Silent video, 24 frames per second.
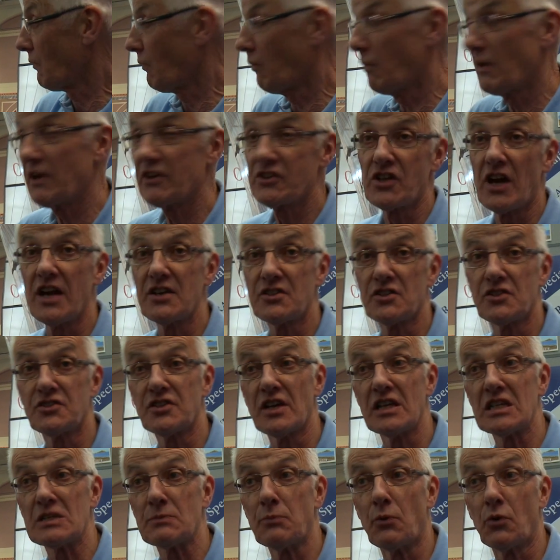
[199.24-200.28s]
We changed the
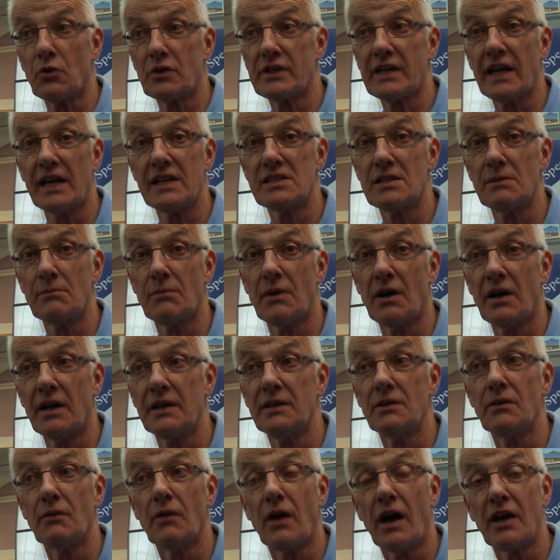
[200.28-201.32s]
centreboard case in
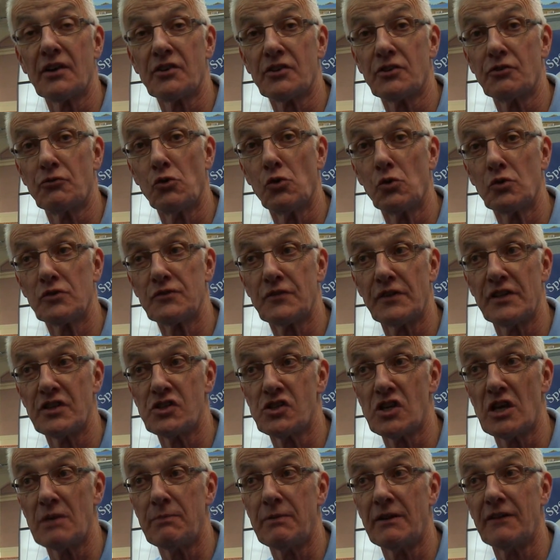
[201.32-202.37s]
mine. Under the rules for the
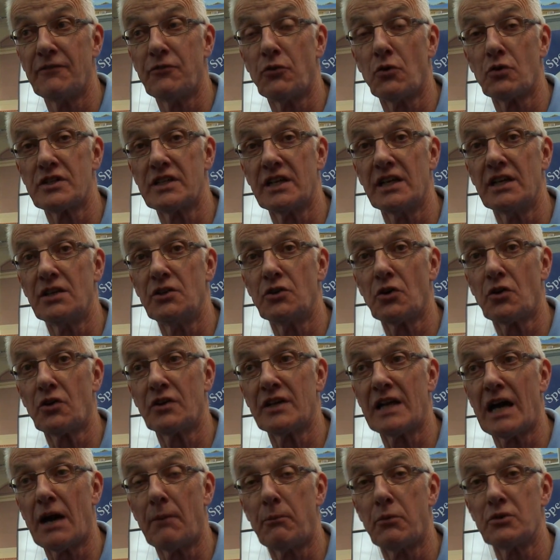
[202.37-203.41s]
GP14, you can
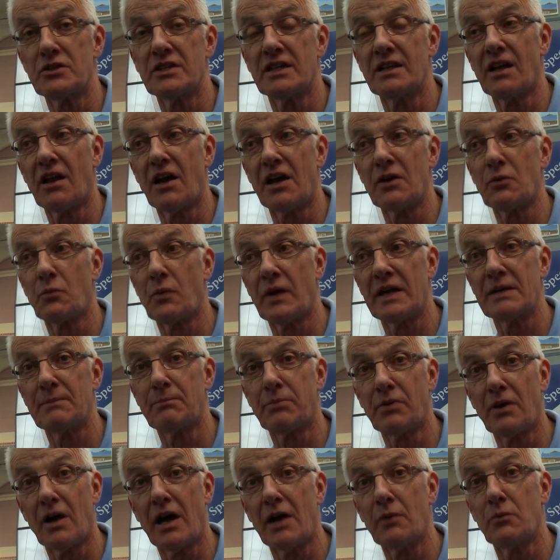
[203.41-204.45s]
now put in lightweight
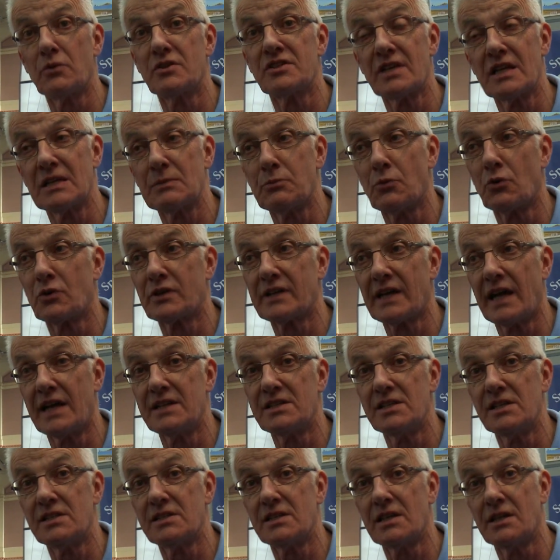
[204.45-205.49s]
plywood centreboard
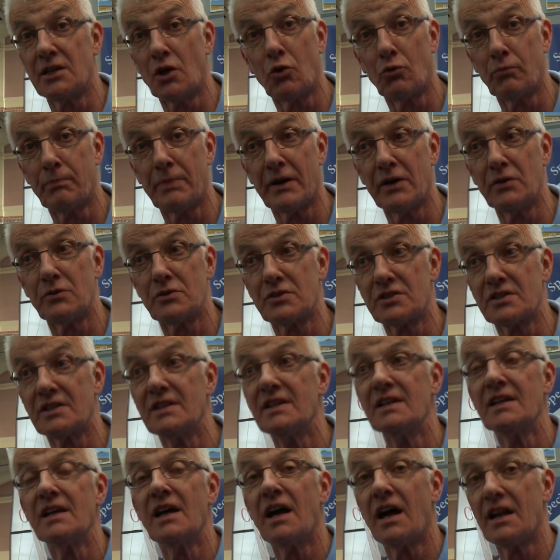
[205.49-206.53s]
cases in old boats.
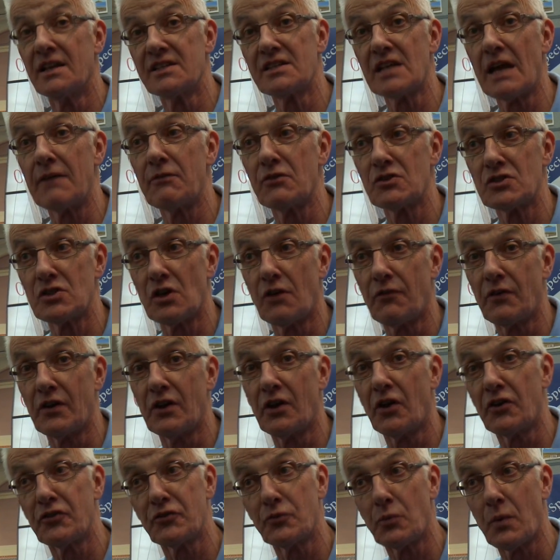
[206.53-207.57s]
You save yourself a
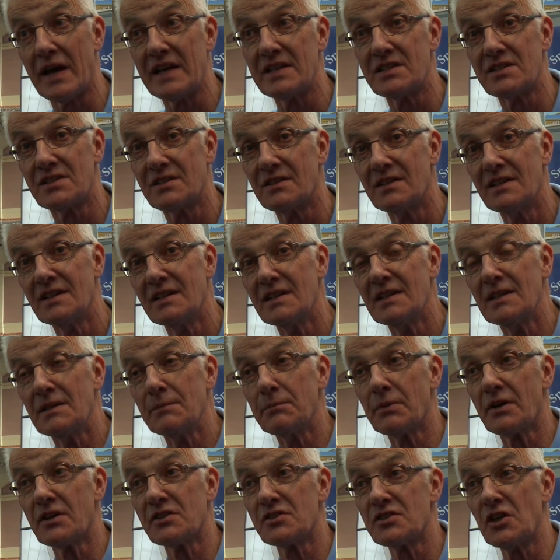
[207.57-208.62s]
lot of weight,
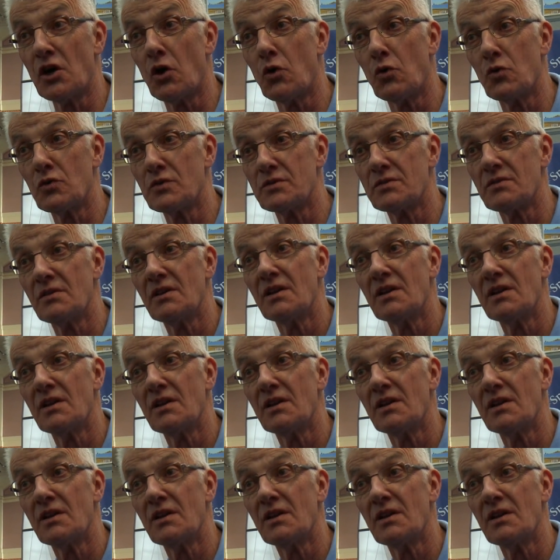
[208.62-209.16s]
because the old